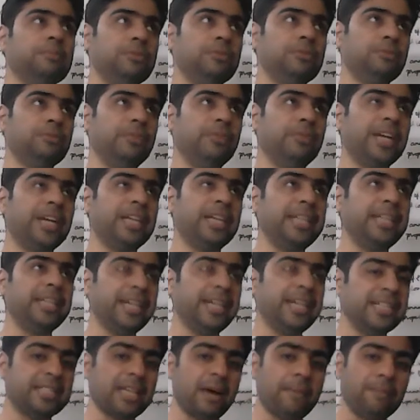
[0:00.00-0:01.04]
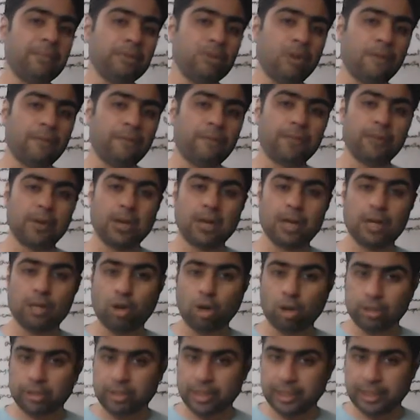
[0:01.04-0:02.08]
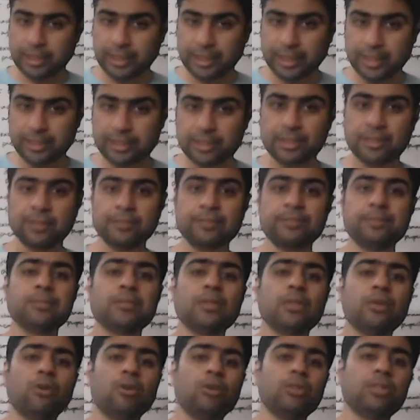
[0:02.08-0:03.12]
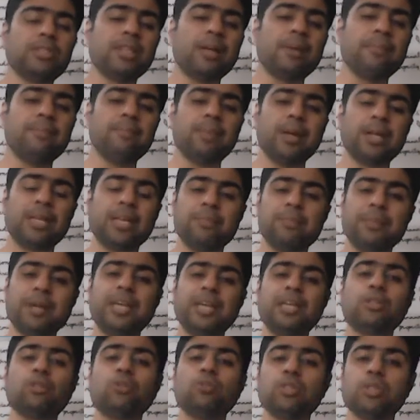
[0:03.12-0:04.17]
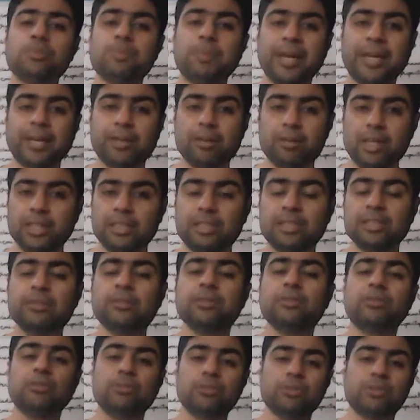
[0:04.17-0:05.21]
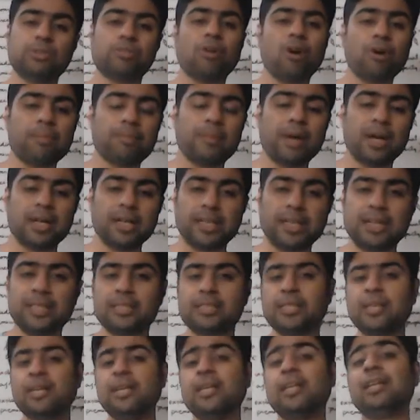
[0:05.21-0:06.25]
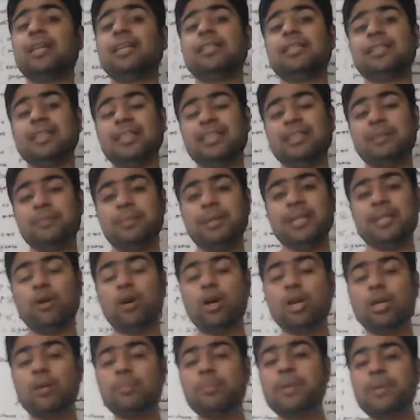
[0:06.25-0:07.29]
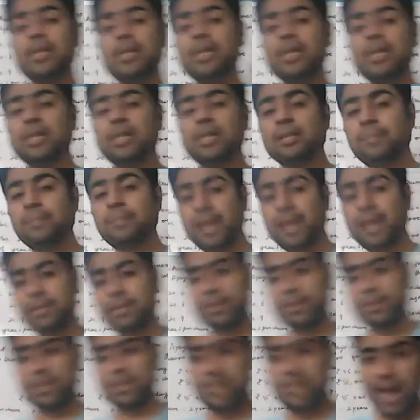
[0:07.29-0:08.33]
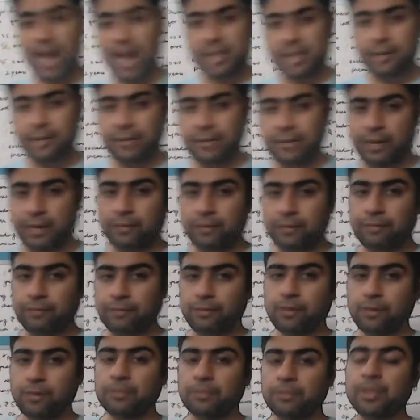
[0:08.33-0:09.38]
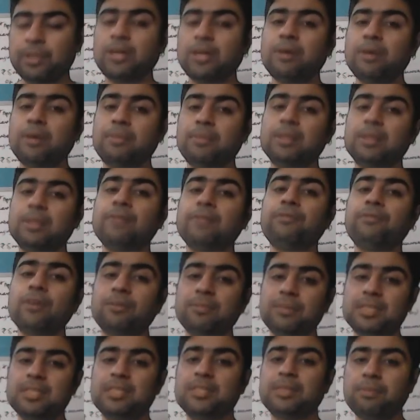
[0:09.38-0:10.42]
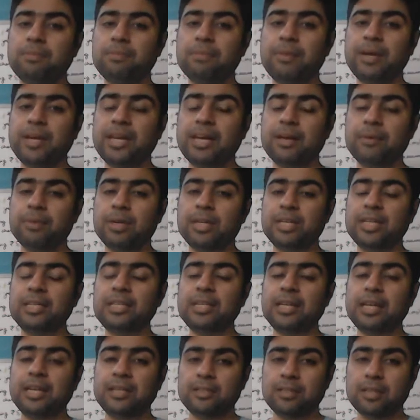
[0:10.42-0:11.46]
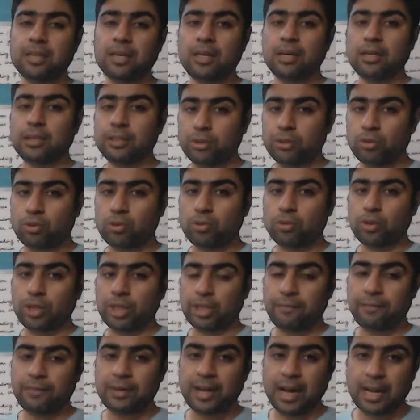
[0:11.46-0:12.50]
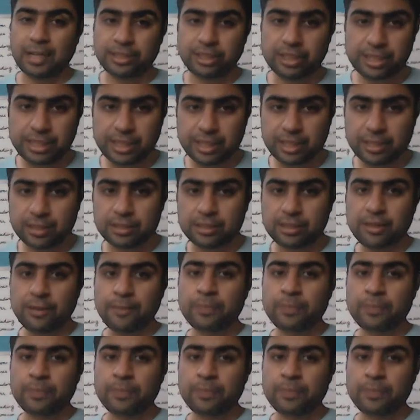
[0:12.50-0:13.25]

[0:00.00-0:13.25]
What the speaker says: We can take example of lottery tickets or some money made through speculation through stock markets. It may not be the main business activity of the firm, but the firm is making money in the financial years.